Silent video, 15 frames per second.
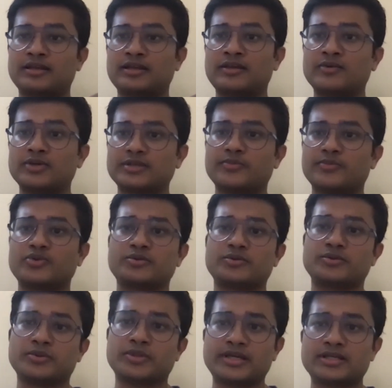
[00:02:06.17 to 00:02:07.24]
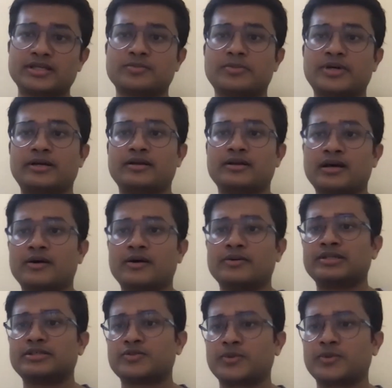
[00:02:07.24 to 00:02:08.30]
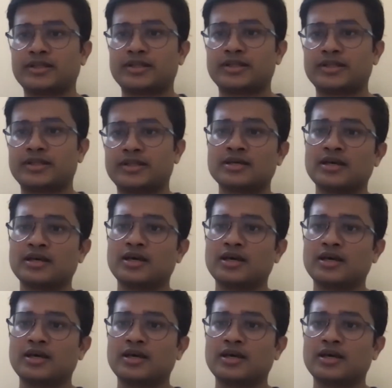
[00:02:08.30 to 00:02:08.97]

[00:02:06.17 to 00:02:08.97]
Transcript: He was supposed to do this, but now he's doing this.